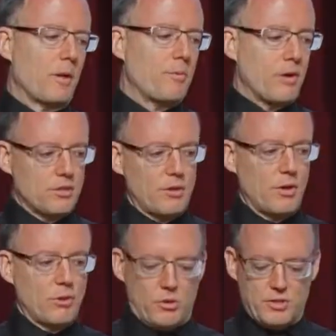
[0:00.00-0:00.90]
blood pressure,
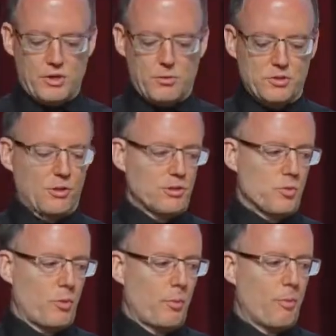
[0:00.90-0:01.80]
and of course their
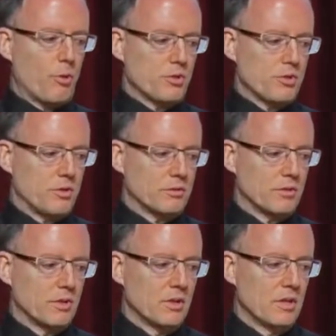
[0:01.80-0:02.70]
results were proportional.
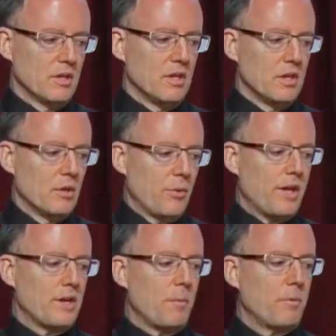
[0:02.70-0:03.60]
We
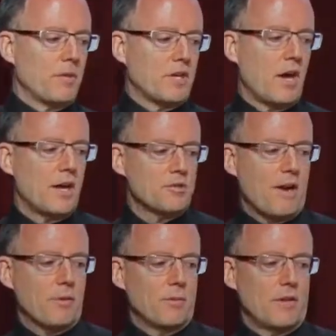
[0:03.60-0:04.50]
ended up with a
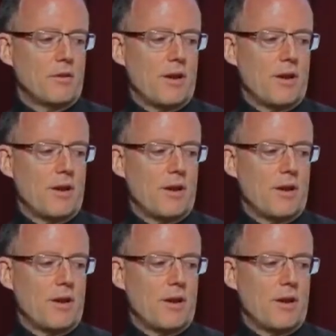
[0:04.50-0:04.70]
contract with the